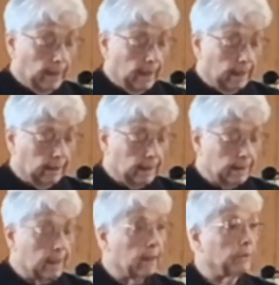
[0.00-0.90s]
and let
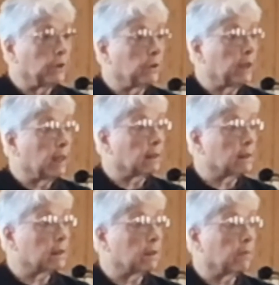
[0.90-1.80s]
down your
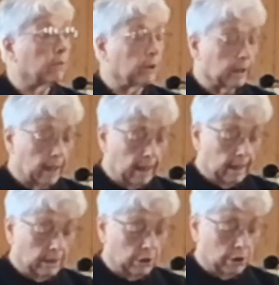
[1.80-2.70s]
nets for a
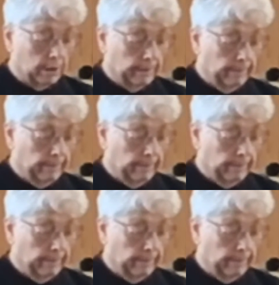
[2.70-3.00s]
catch."